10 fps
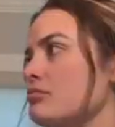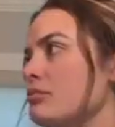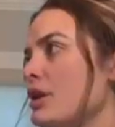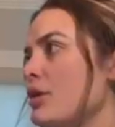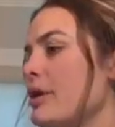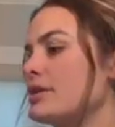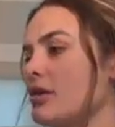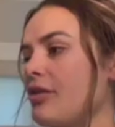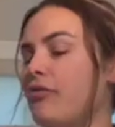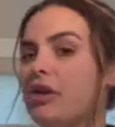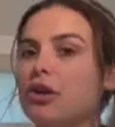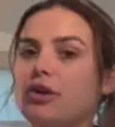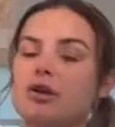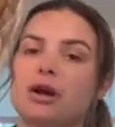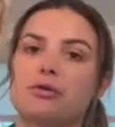But anyway, so I figured
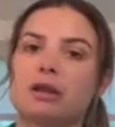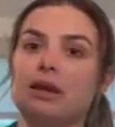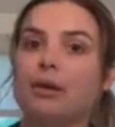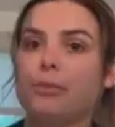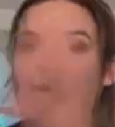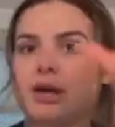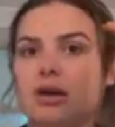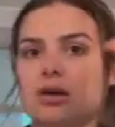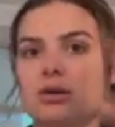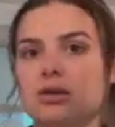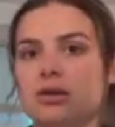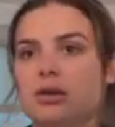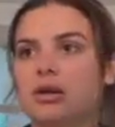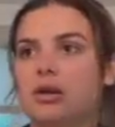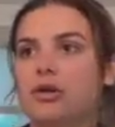I would get like a big
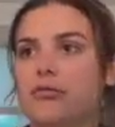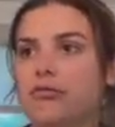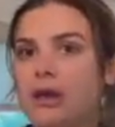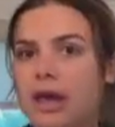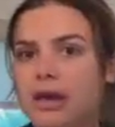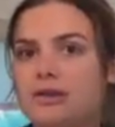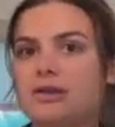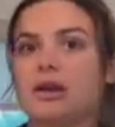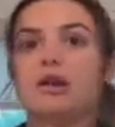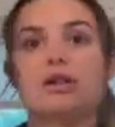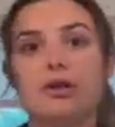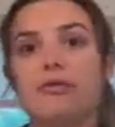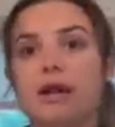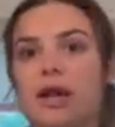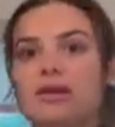vase, like a clear
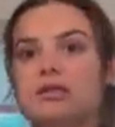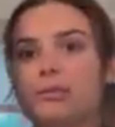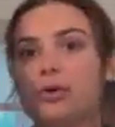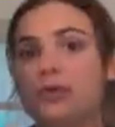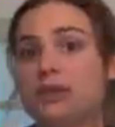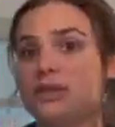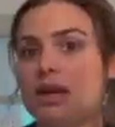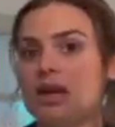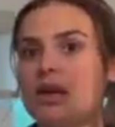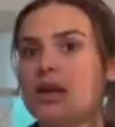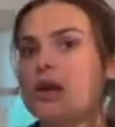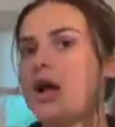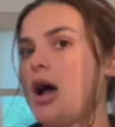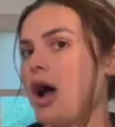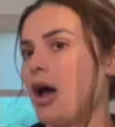vase to put this in.
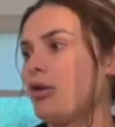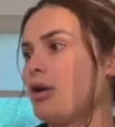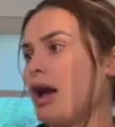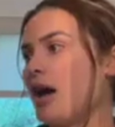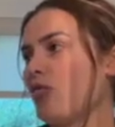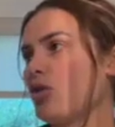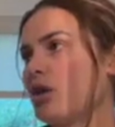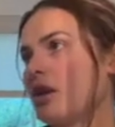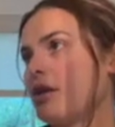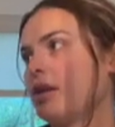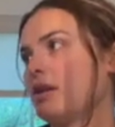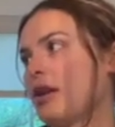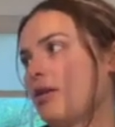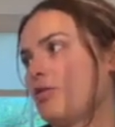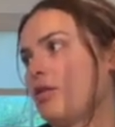I don't have one and they didn't
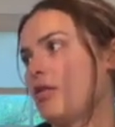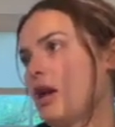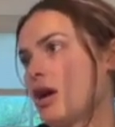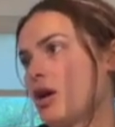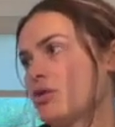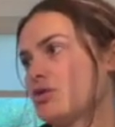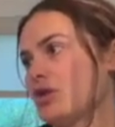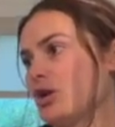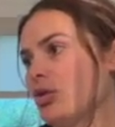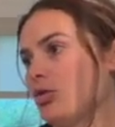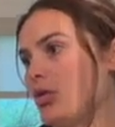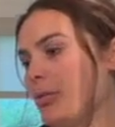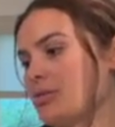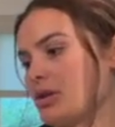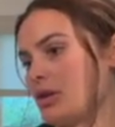have one there, so
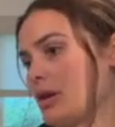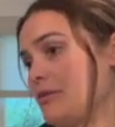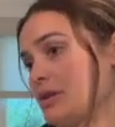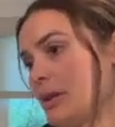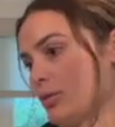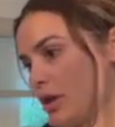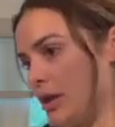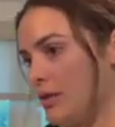I'm just gonna have to keep looking.